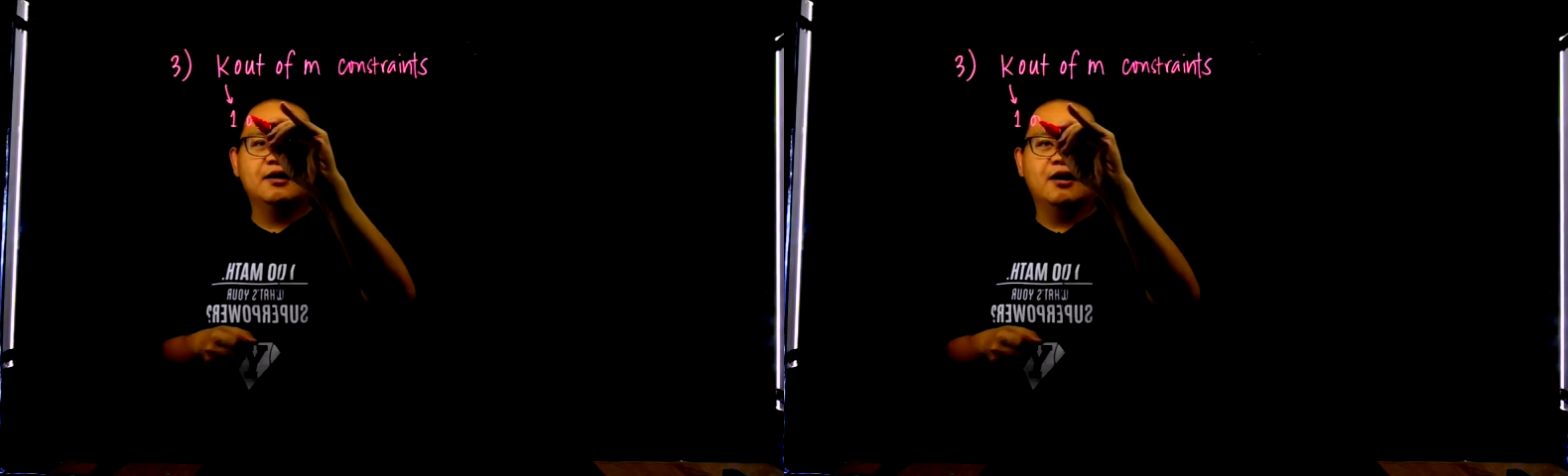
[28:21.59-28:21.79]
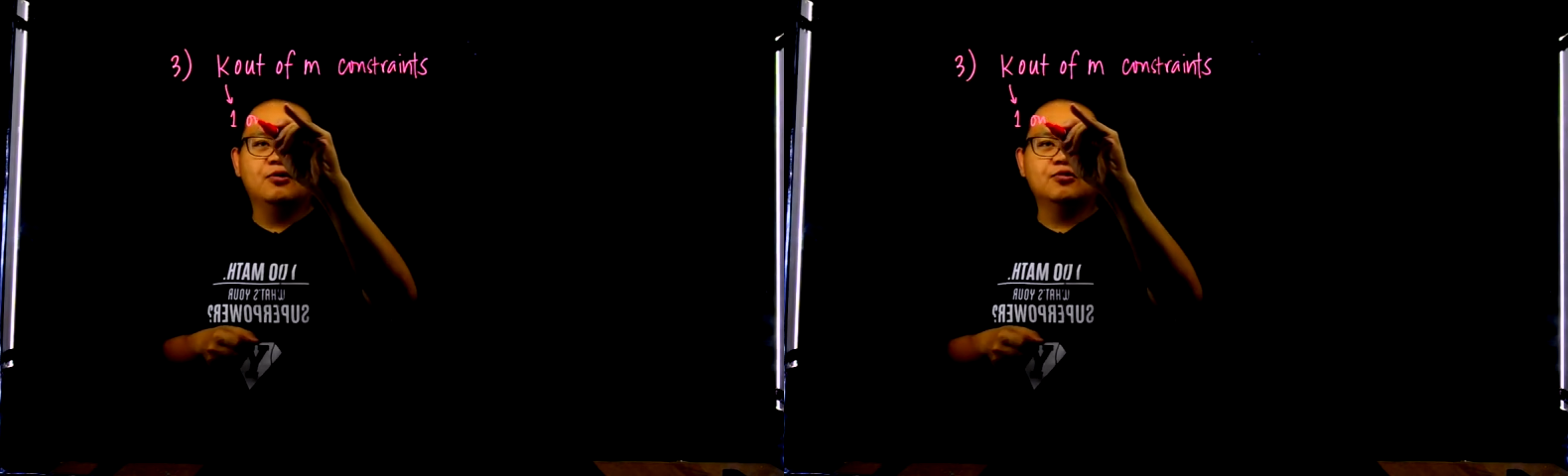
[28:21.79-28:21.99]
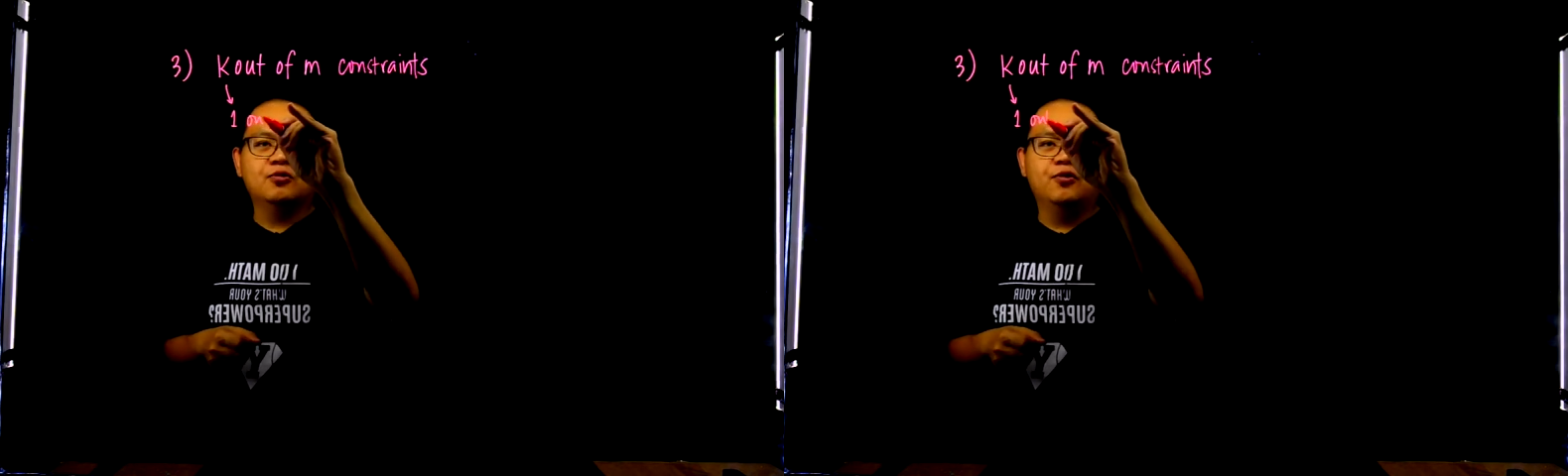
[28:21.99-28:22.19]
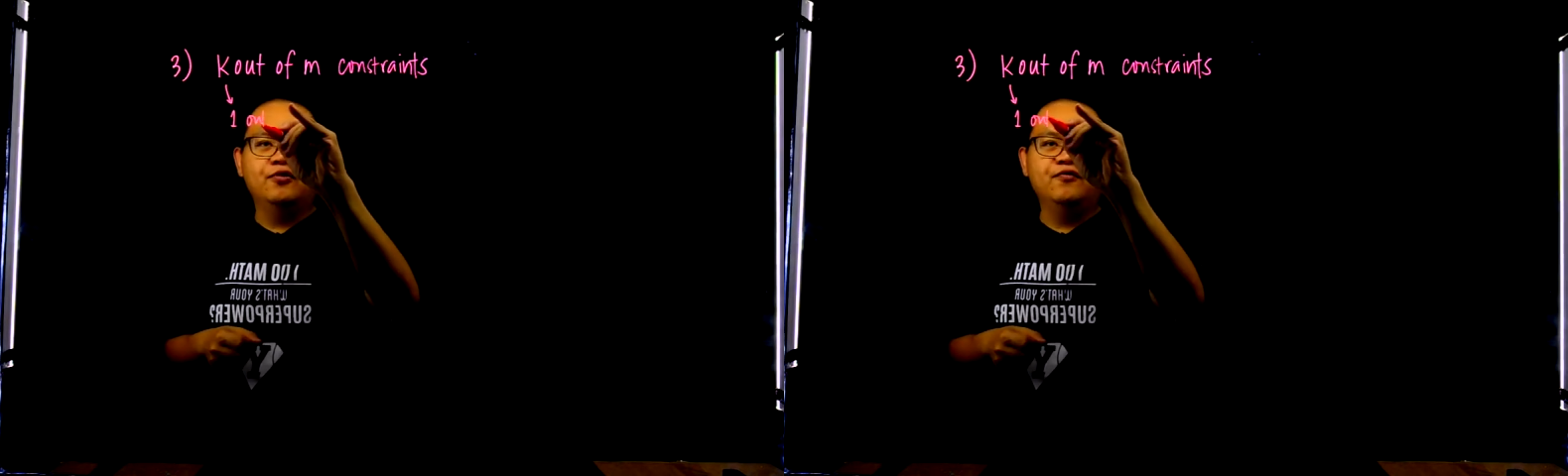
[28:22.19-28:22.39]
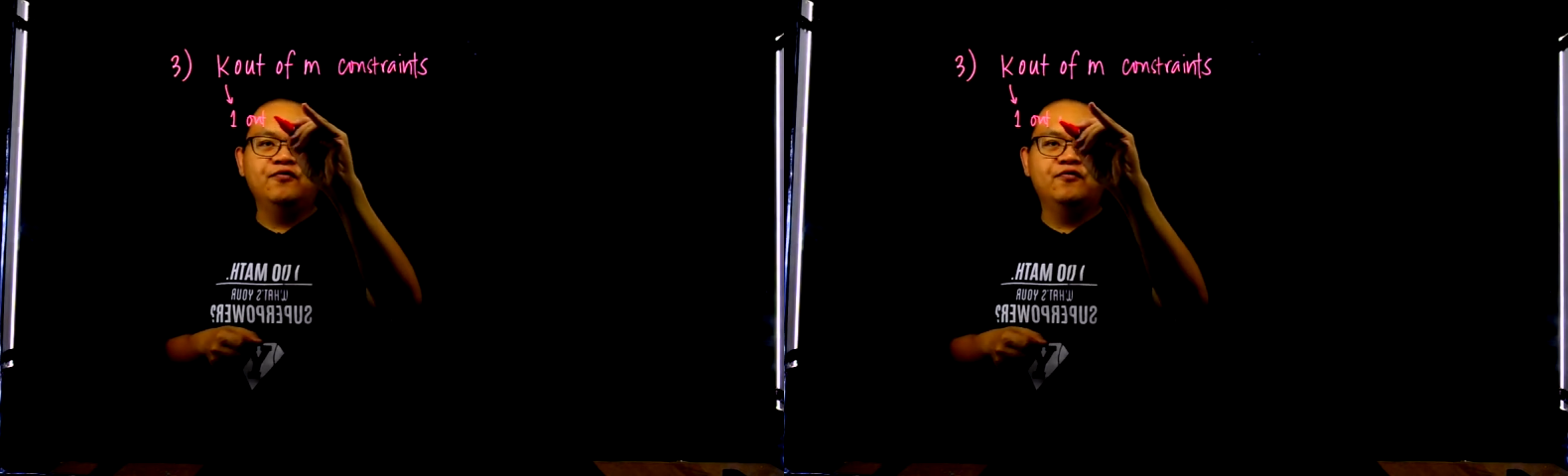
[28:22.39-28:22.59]
out
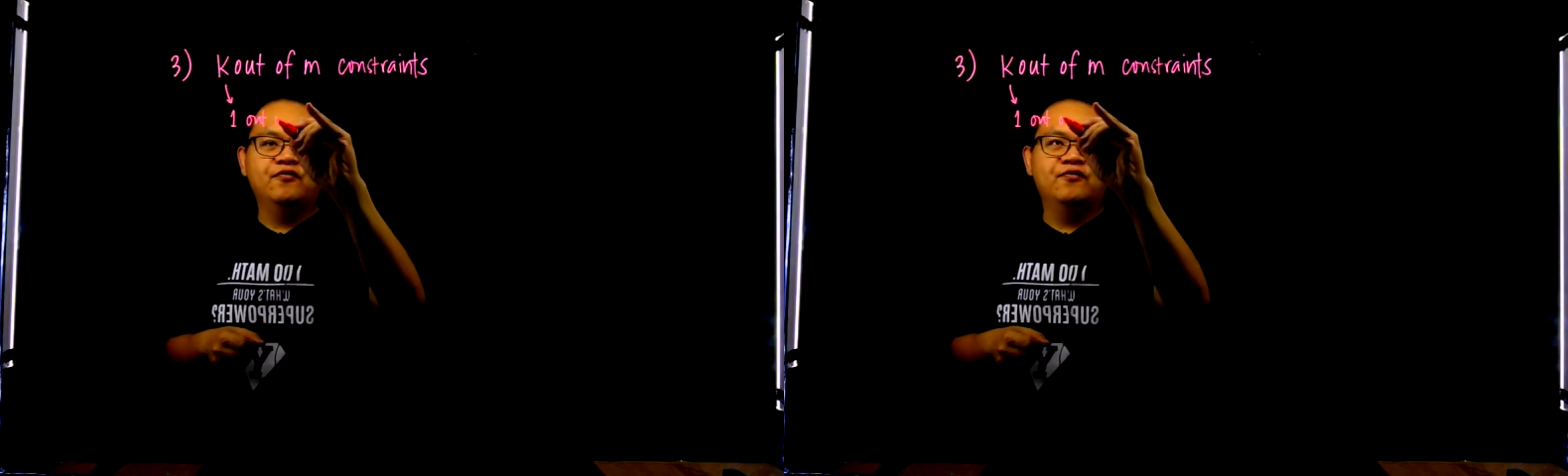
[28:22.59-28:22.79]
of